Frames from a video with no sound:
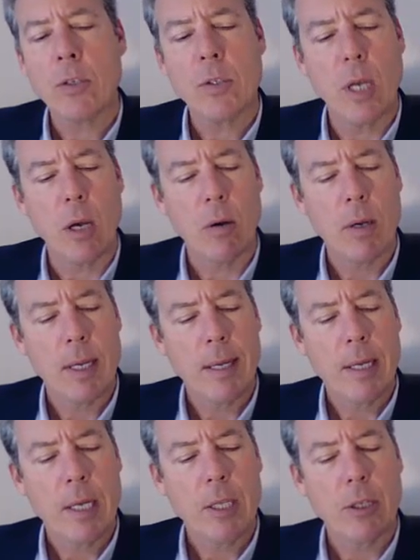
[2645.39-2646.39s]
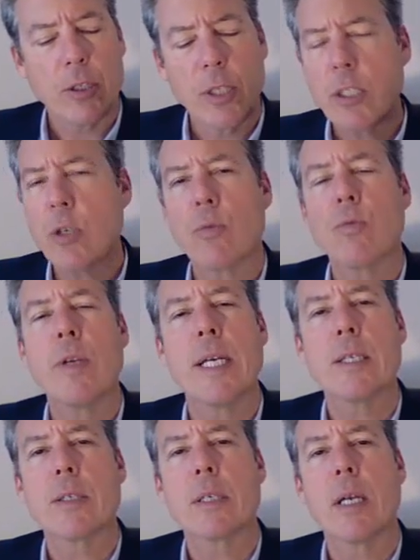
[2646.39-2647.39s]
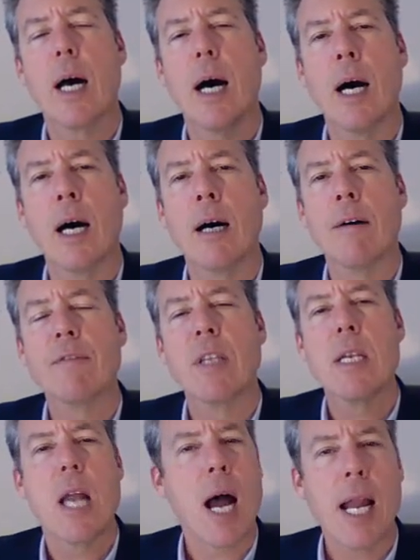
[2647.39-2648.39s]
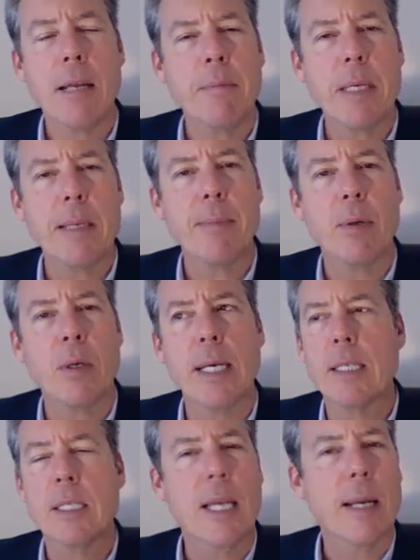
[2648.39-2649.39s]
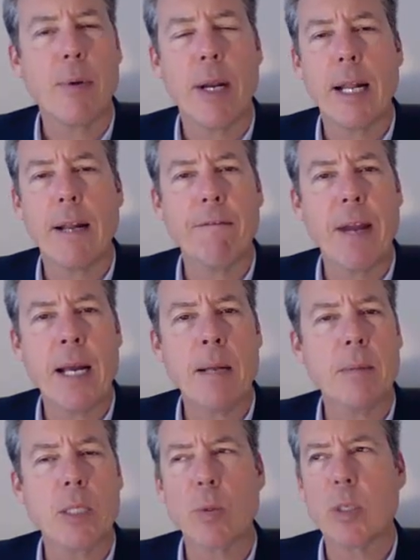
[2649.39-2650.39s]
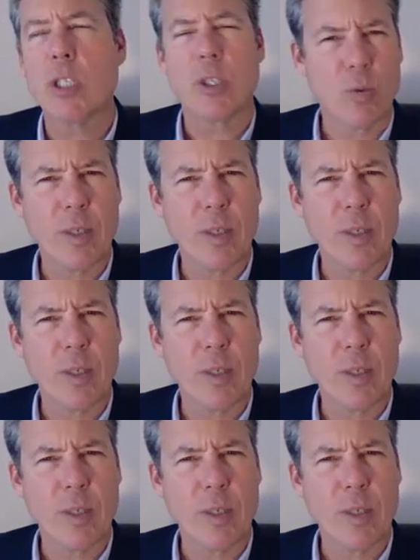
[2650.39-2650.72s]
And also, there's such a risk of denying people and separating families,